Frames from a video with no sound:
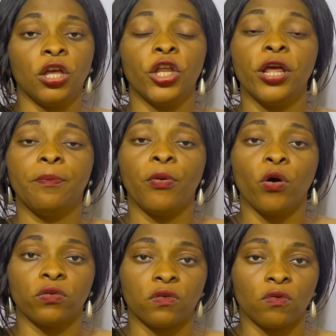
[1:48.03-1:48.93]
a
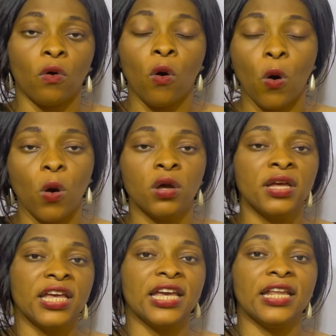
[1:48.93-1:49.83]
pot or
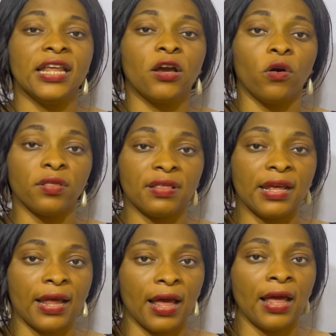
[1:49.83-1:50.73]
in a
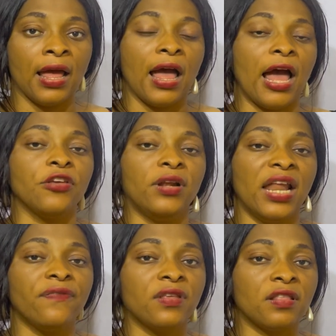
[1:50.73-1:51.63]
container and you
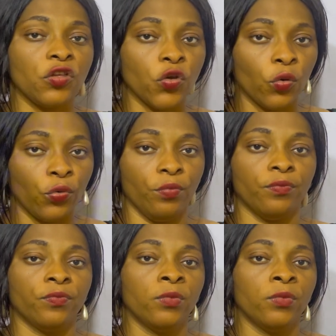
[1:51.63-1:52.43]
left it in your room.